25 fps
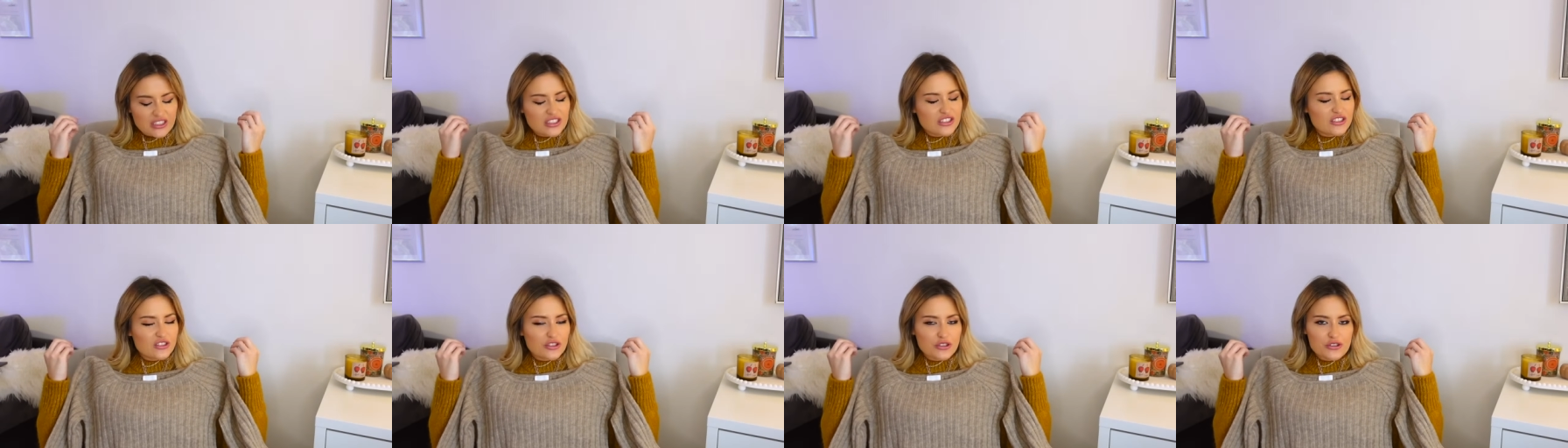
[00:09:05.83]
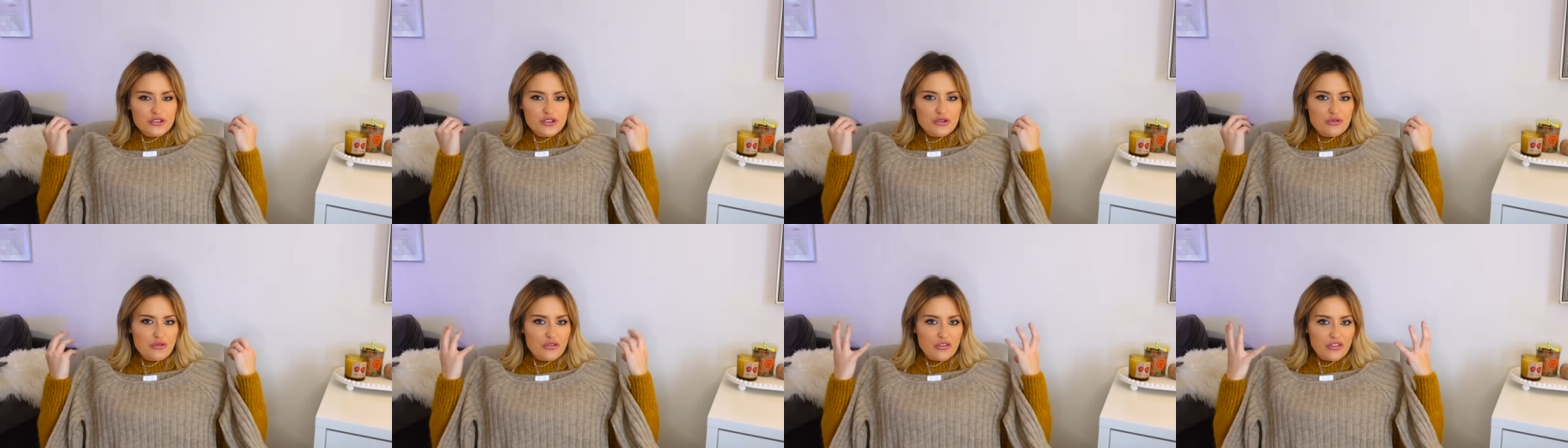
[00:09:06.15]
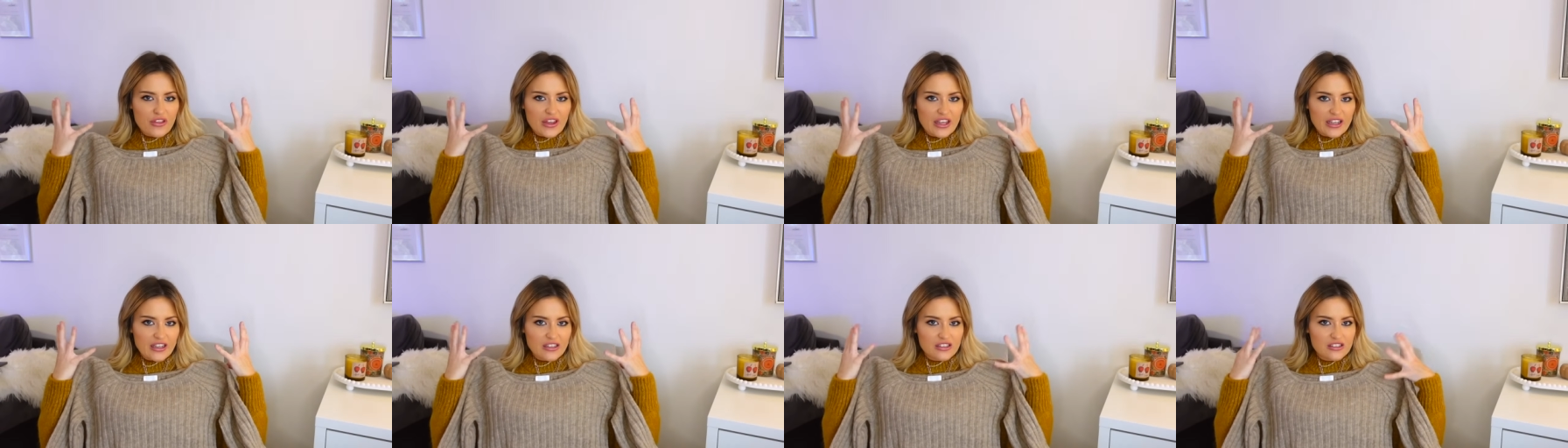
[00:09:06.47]
It's not too
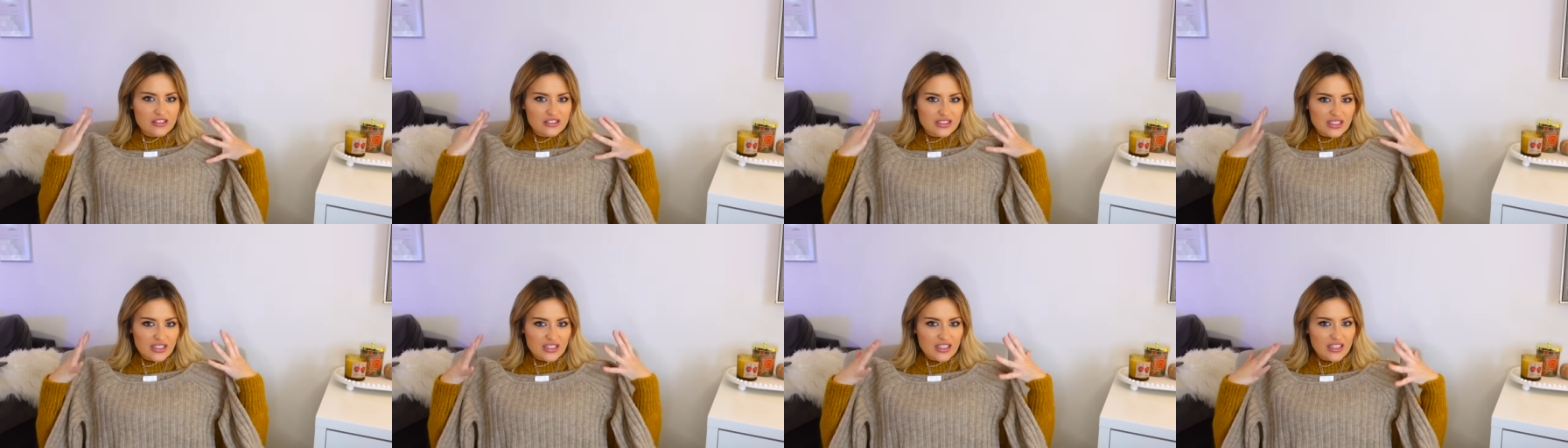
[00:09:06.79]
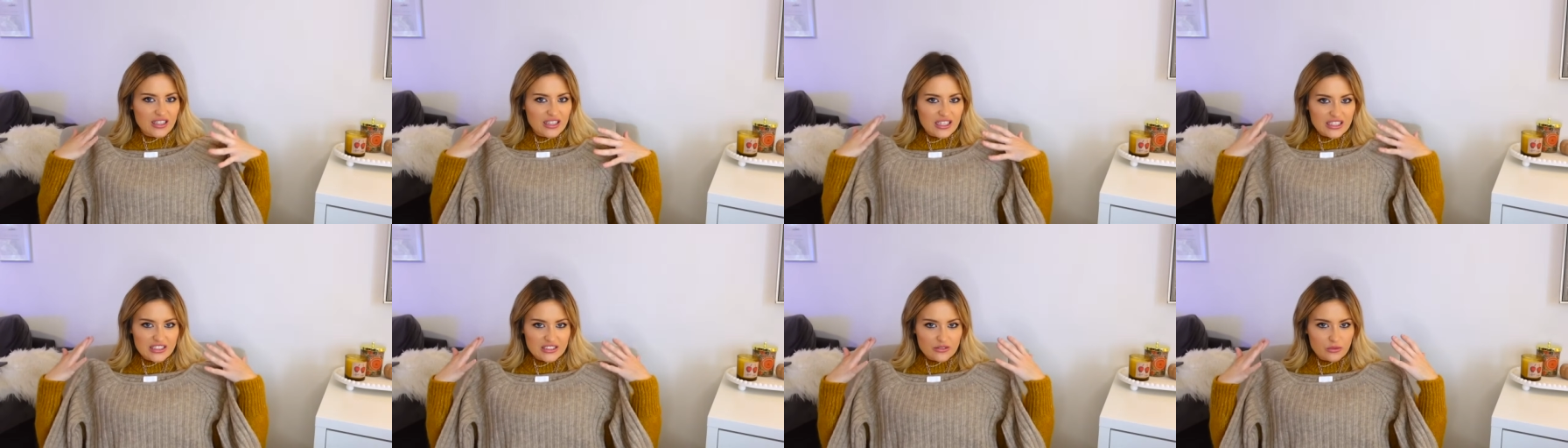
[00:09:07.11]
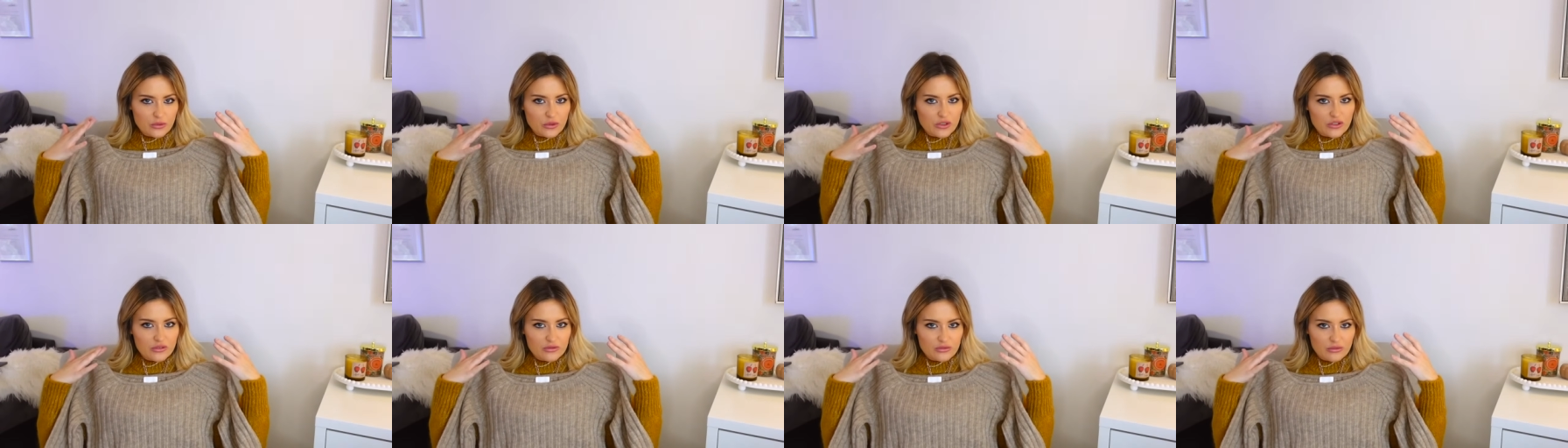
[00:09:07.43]
thick, because I think that's
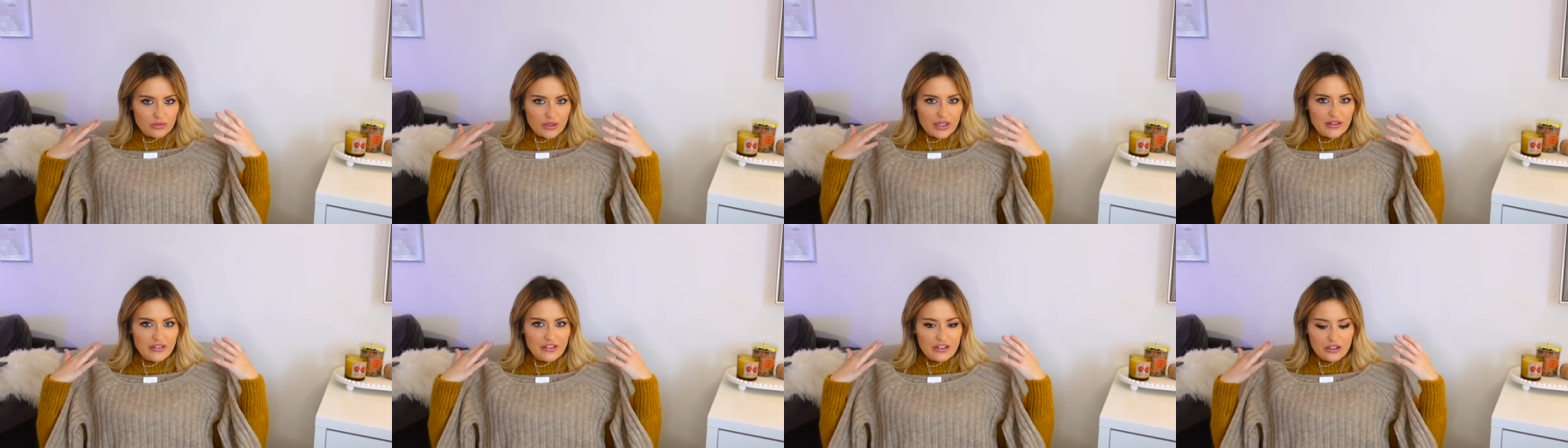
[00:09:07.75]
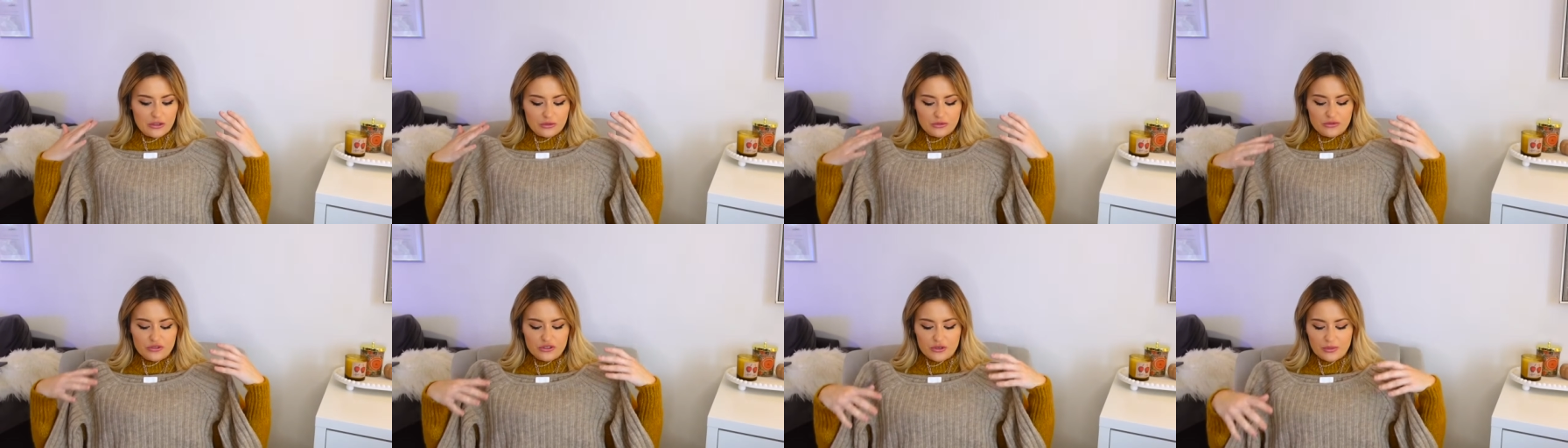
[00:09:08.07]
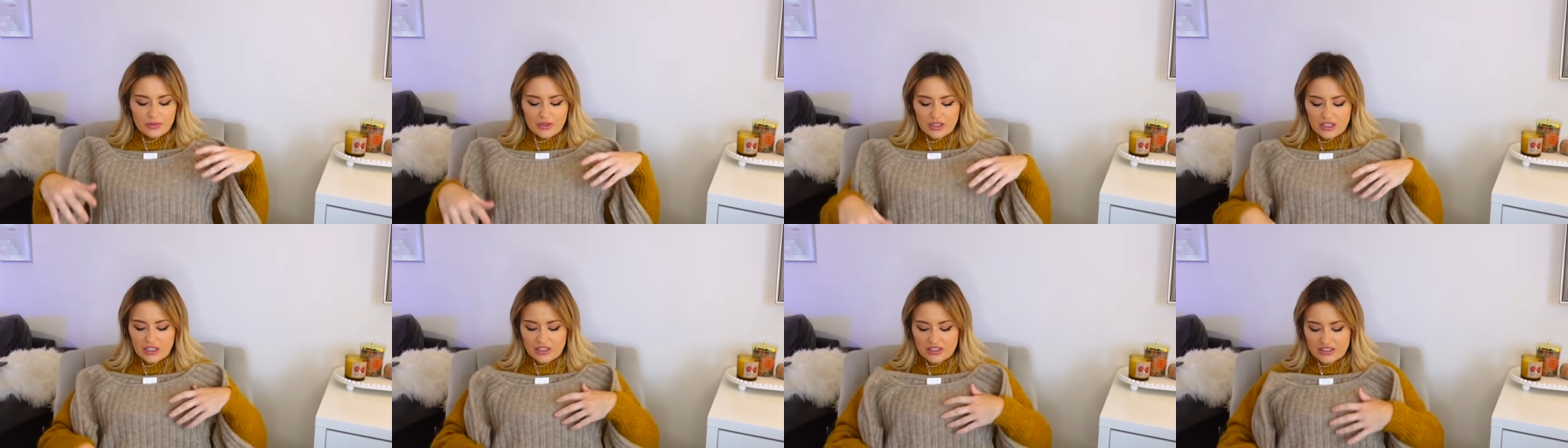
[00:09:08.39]
where it comes from
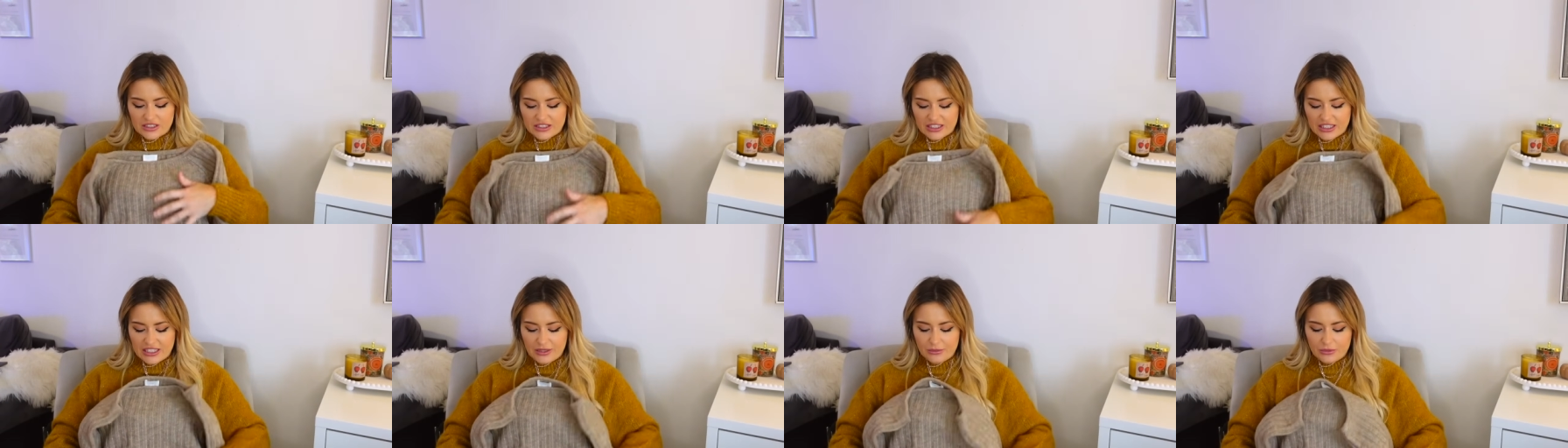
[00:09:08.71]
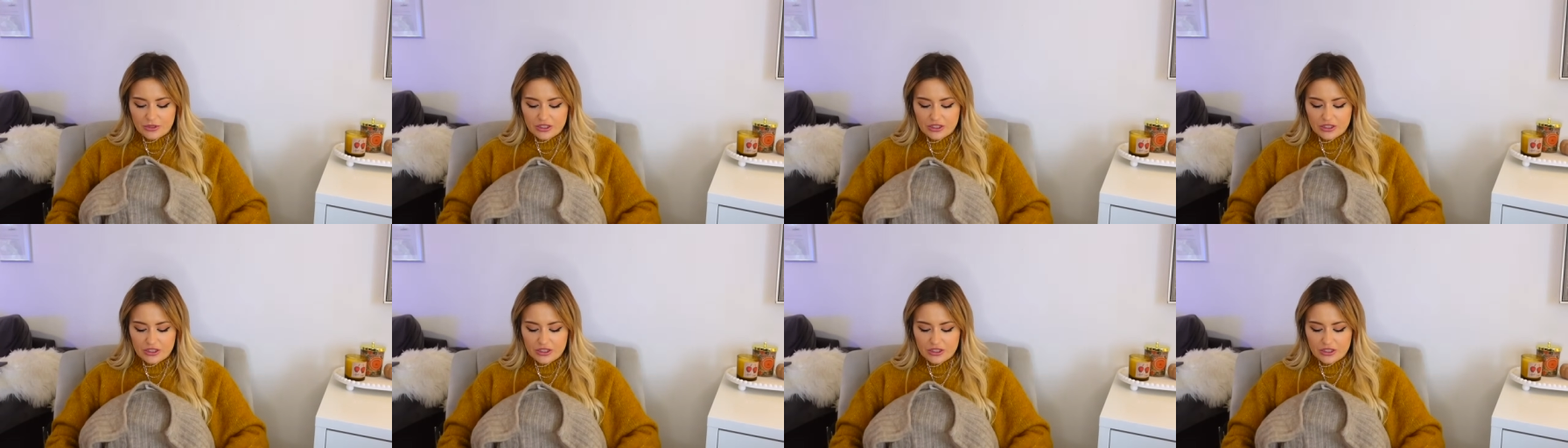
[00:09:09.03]
a lot of the time,